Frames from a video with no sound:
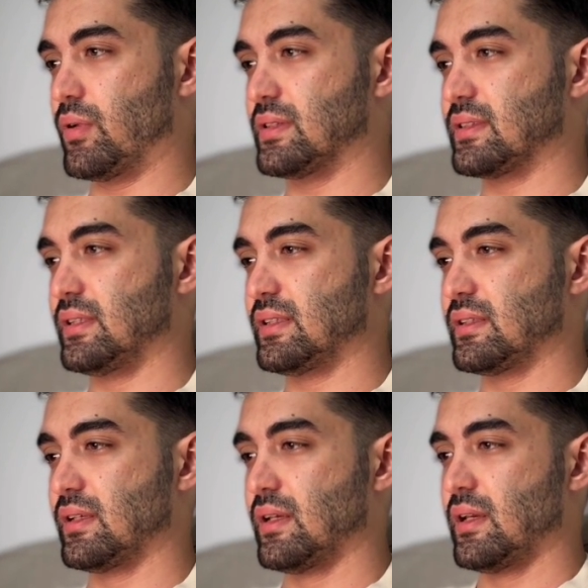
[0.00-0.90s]
press on it,
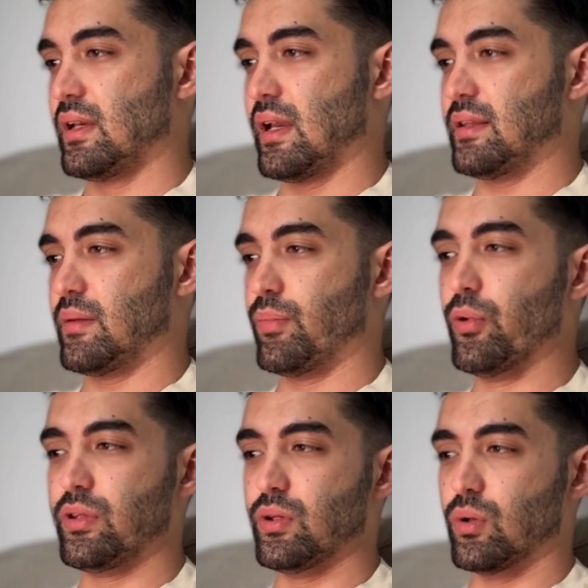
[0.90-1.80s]
and then
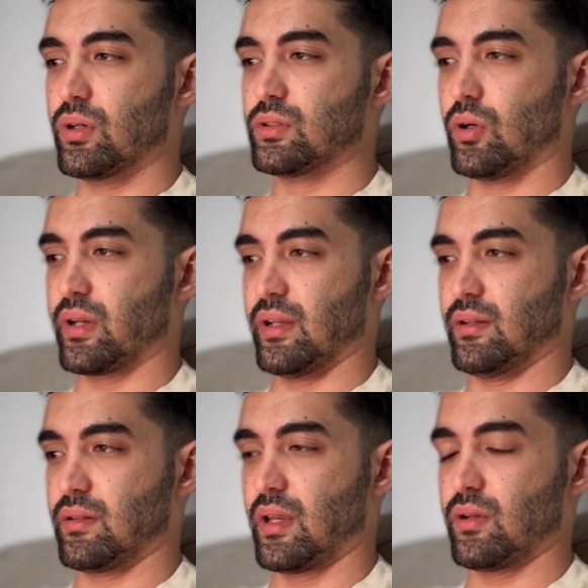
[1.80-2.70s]
put your
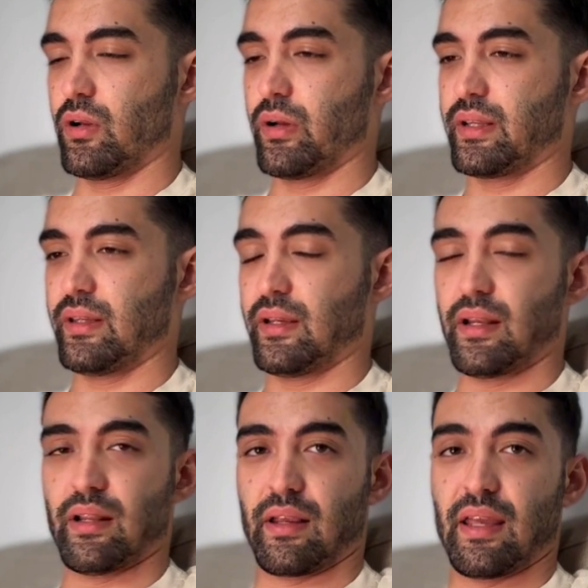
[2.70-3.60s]
token. Okay, you're gonna get,
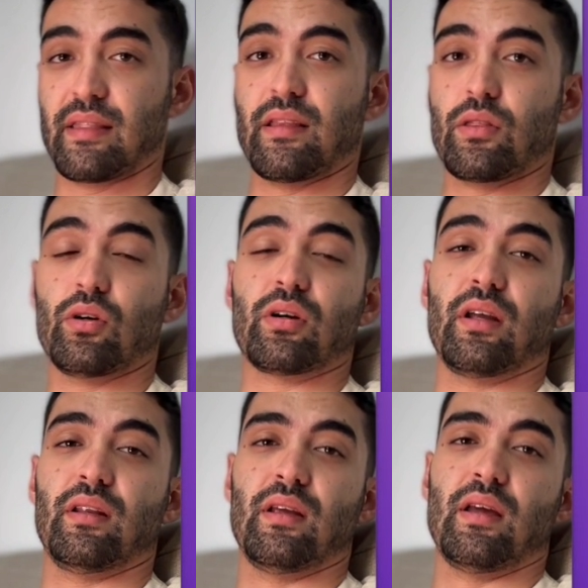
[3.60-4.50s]
you're gonna get the
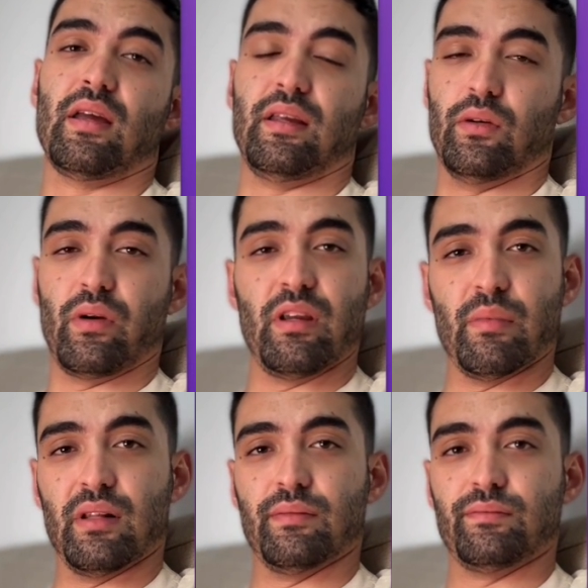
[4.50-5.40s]
token in your
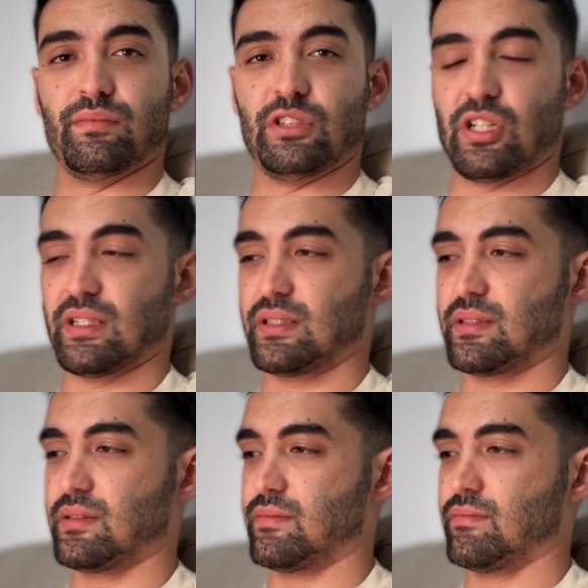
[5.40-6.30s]
email.
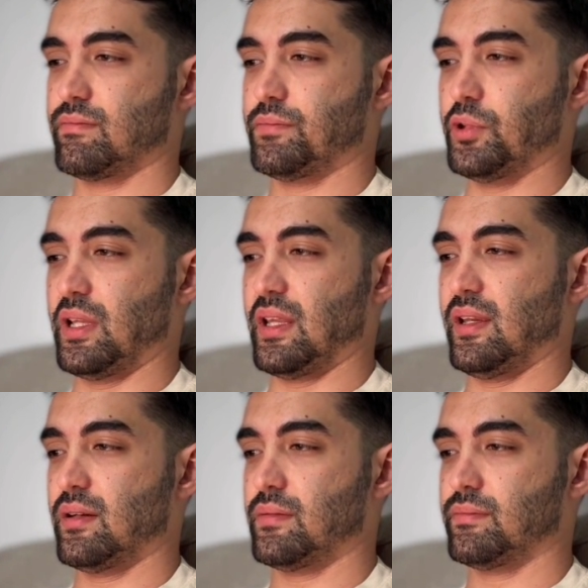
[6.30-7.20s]
Just put it
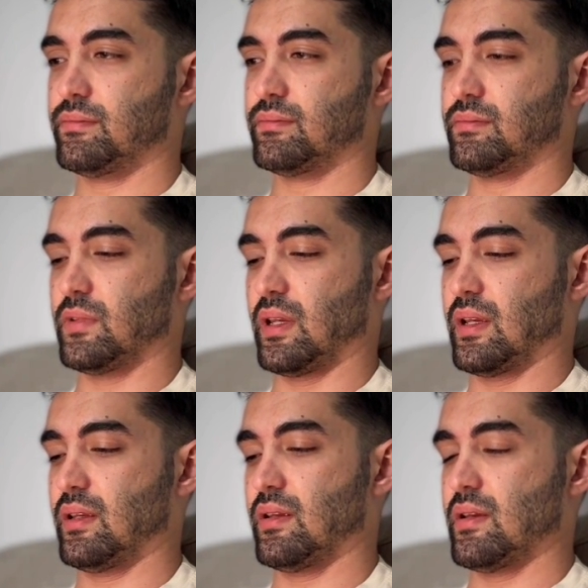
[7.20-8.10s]
here.
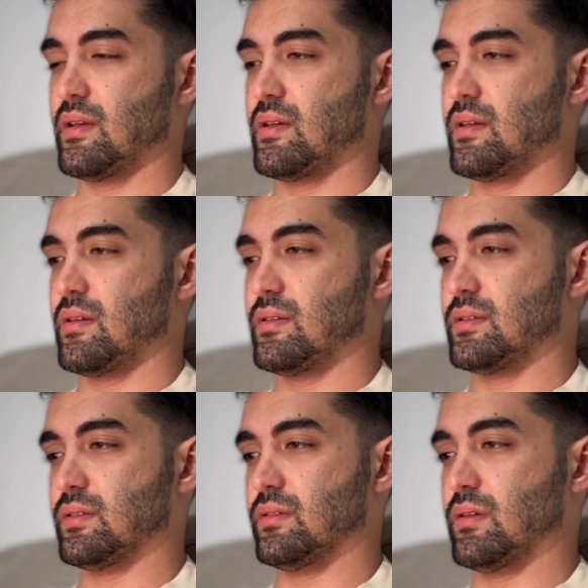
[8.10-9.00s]
Okay,
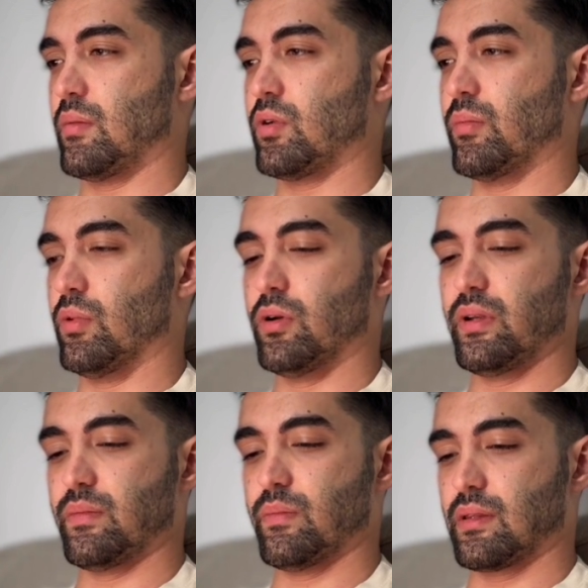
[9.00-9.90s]
so I'm gonna blur
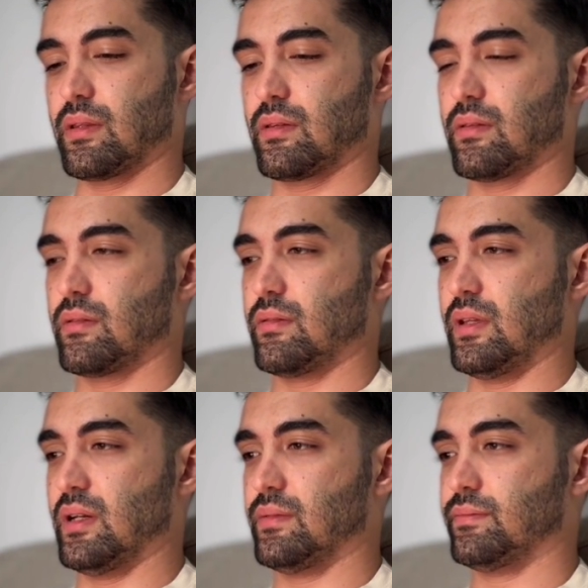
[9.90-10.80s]
it, but
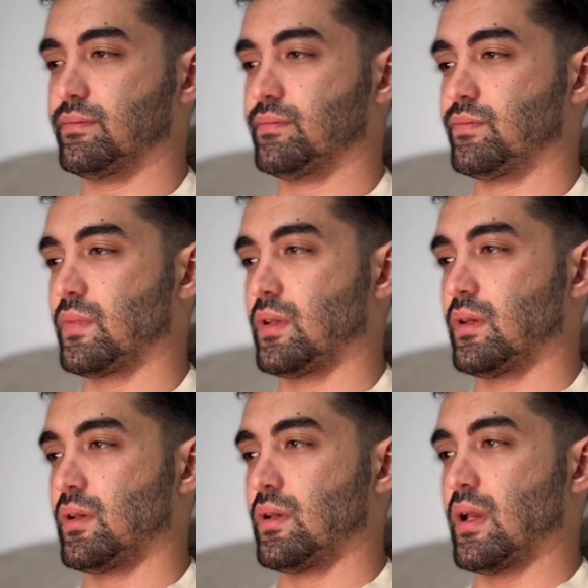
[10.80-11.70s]
yeah,
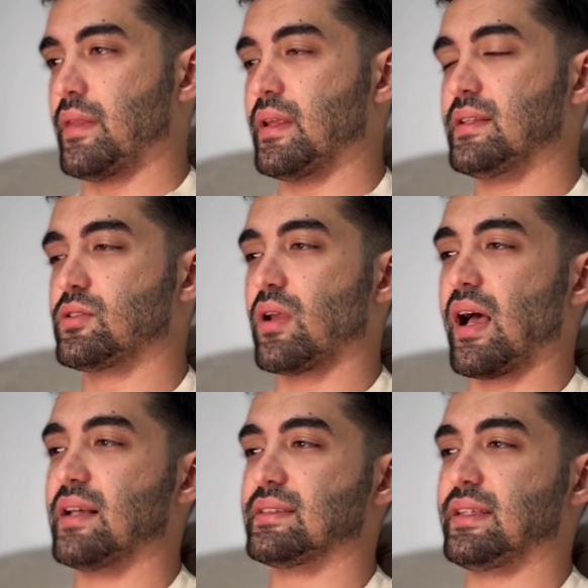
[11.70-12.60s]
and then it's gonna
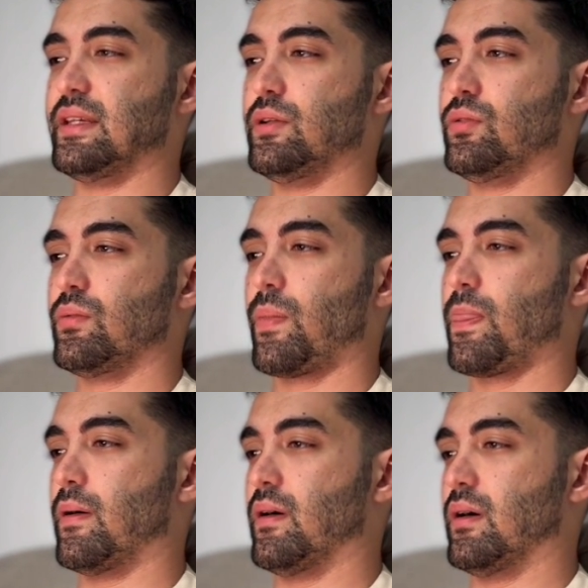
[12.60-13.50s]
ask you
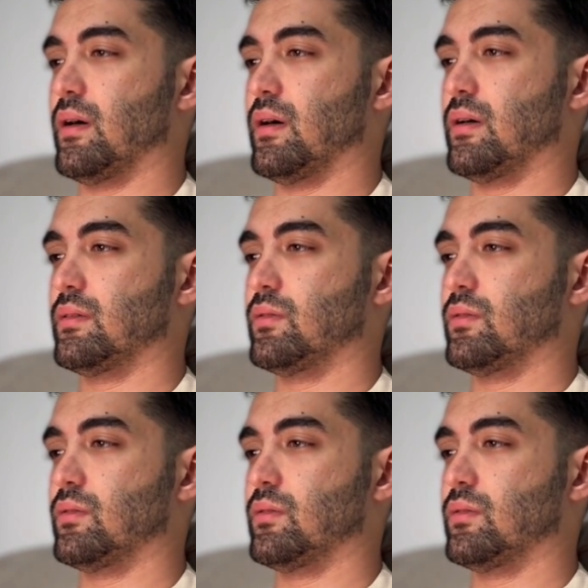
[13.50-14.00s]
uh